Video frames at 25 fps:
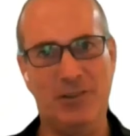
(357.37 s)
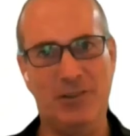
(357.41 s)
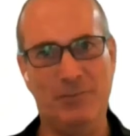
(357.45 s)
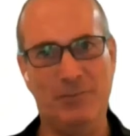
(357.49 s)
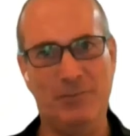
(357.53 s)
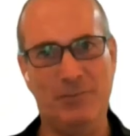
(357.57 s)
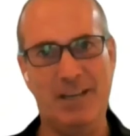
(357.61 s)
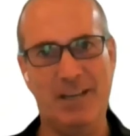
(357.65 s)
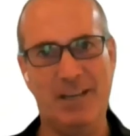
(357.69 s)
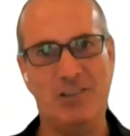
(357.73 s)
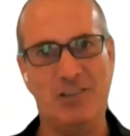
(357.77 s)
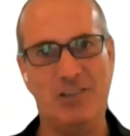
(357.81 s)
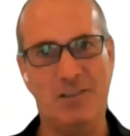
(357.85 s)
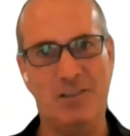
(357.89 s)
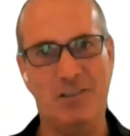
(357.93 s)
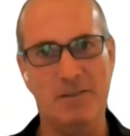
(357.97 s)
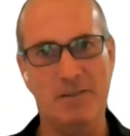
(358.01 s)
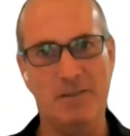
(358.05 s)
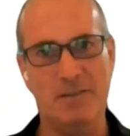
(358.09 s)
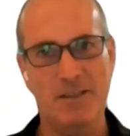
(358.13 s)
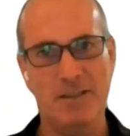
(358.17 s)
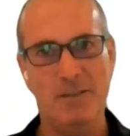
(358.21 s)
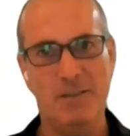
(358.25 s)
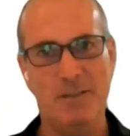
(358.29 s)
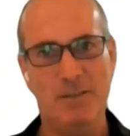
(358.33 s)
and we actually
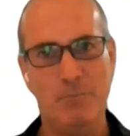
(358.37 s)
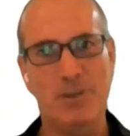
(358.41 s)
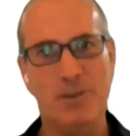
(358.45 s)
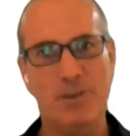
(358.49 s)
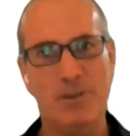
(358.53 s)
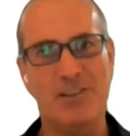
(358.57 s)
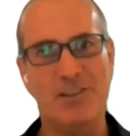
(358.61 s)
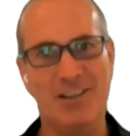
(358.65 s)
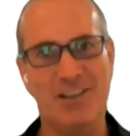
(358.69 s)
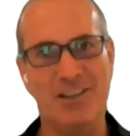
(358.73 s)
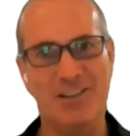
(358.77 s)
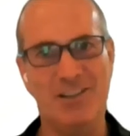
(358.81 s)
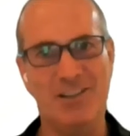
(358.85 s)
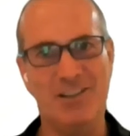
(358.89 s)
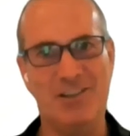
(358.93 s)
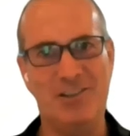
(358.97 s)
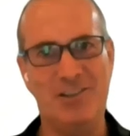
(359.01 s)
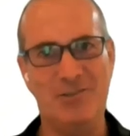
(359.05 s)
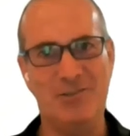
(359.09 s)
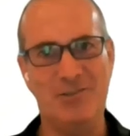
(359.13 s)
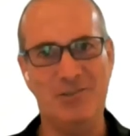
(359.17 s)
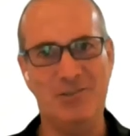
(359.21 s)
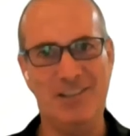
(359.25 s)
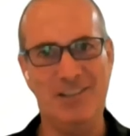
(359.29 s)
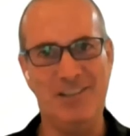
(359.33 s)
piece that
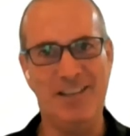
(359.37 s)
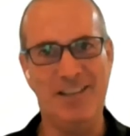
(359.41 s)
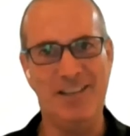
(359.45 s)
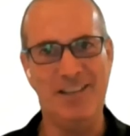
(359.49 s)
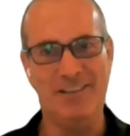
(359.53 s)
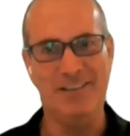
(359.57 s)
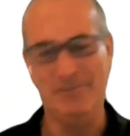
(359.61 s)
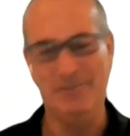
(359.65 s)
jigsaw together.